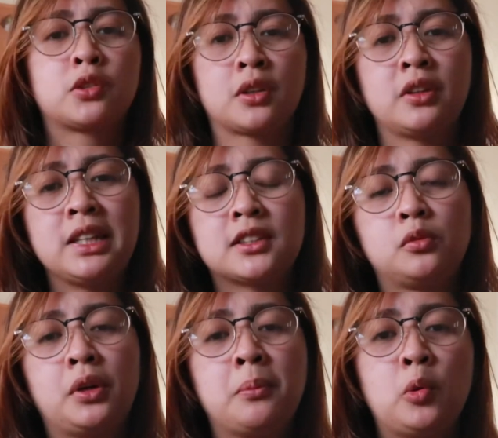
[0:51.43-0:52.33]
So the
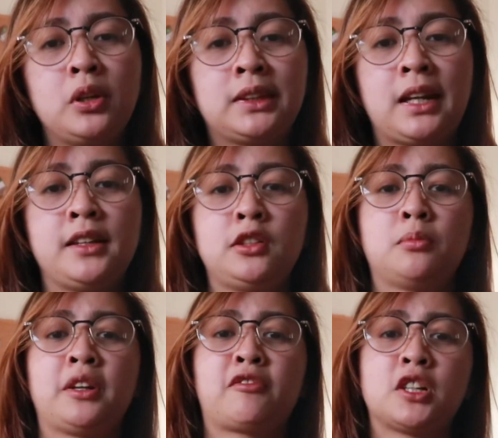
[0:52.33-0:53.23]
reason why I'm only telling you
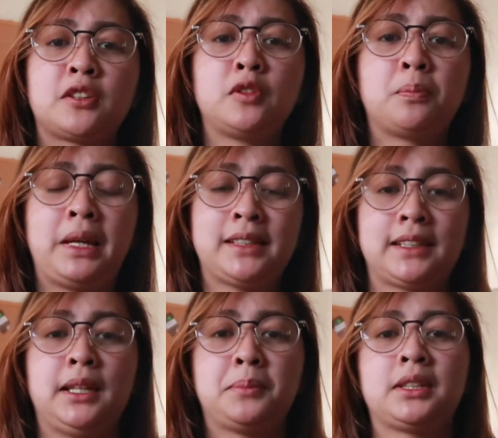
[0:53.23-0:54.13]
my first few
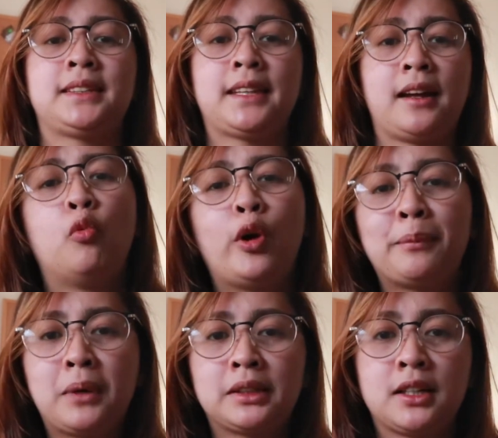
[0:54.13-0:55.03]
payslips is that
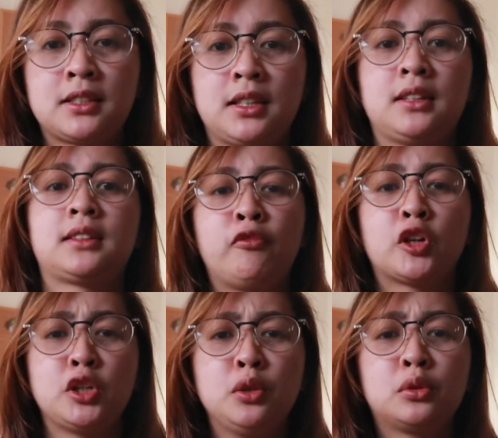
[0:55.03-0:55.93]
what matters is
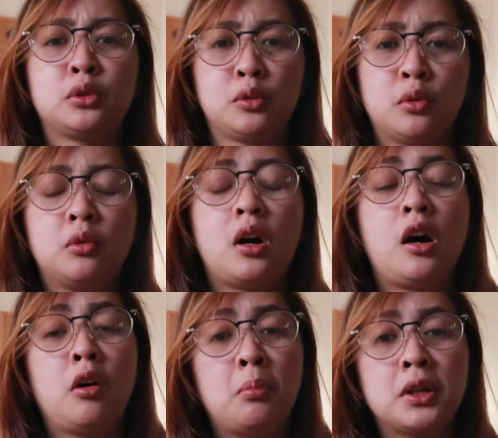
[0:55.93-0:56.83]
for you to know
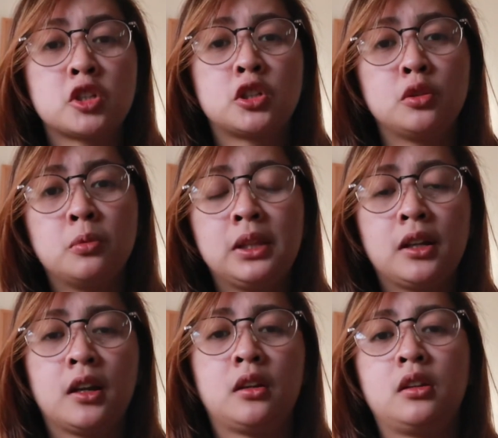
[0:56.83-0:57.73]
how much you will
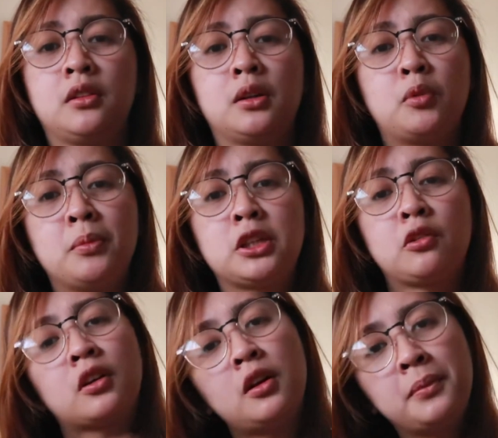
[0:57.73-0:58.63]
earn the moment you
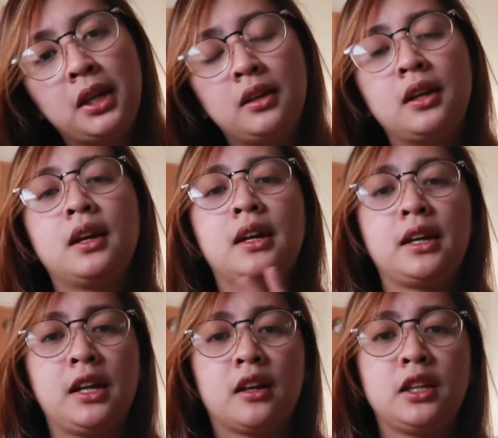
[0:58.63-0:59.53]
come in
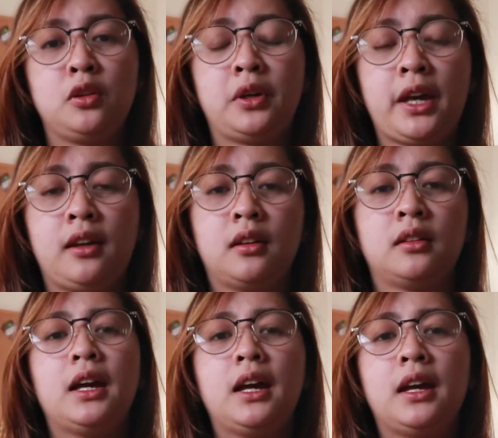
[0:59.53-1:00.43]
here in UK.
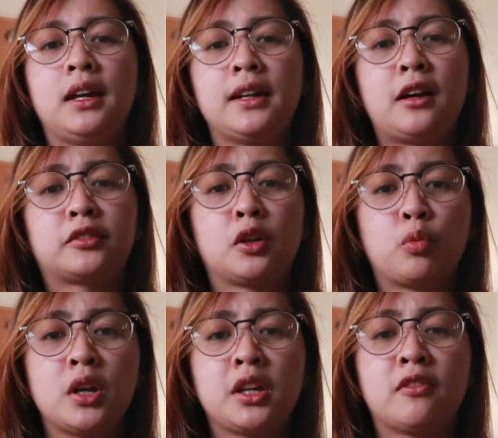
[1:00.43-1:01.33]
And after
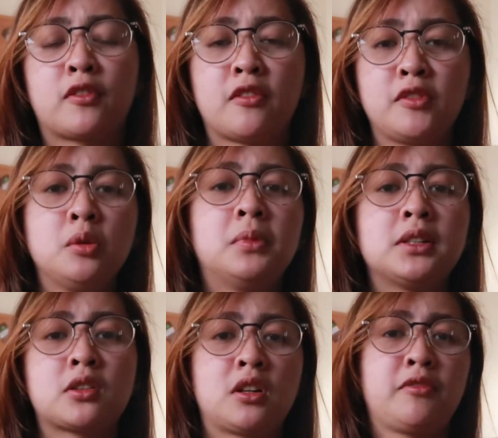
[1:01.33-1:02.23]
working for a few
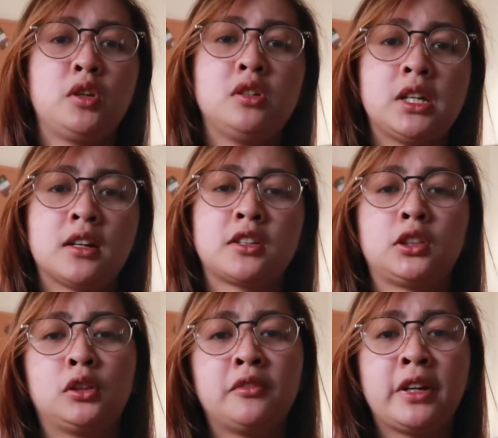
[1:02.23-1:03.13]
months or a few years,
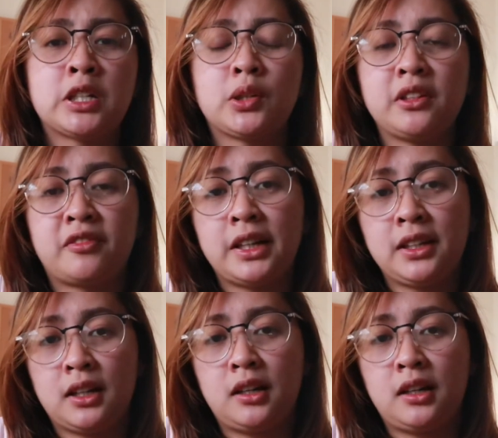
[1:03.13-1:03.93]
you'll eventually find